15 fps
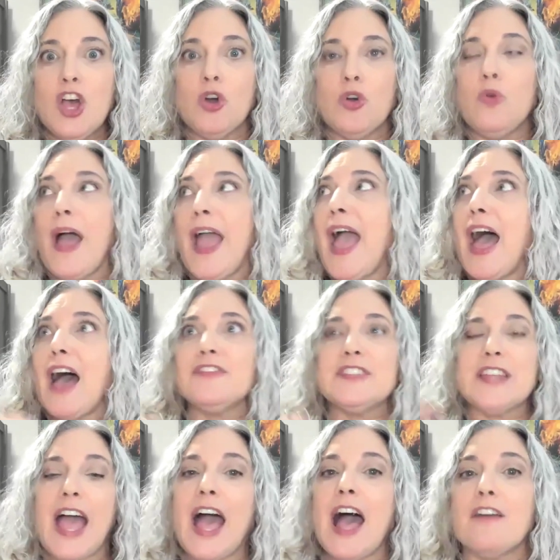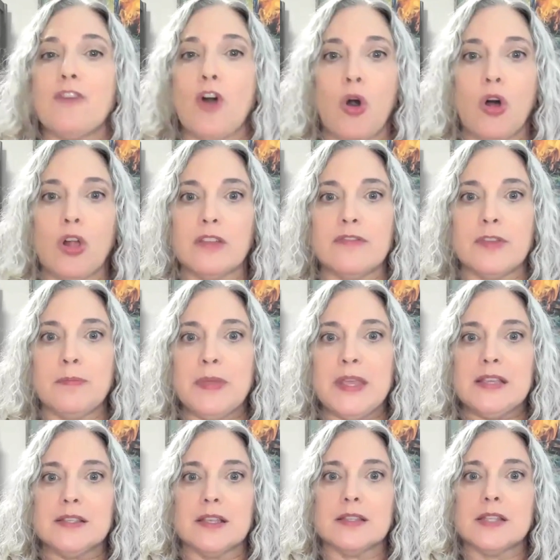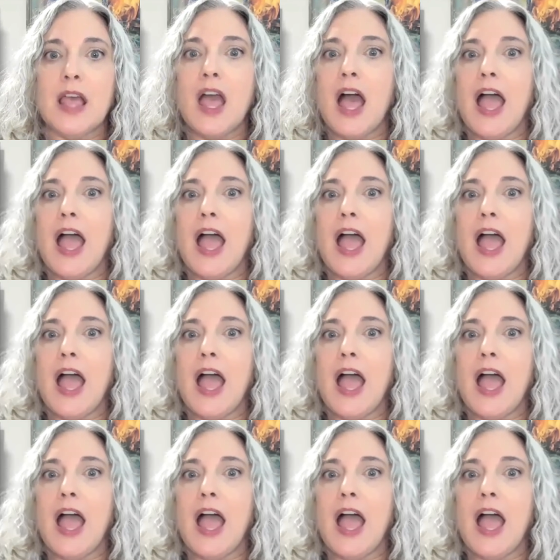oh, I have to have all of the pieces.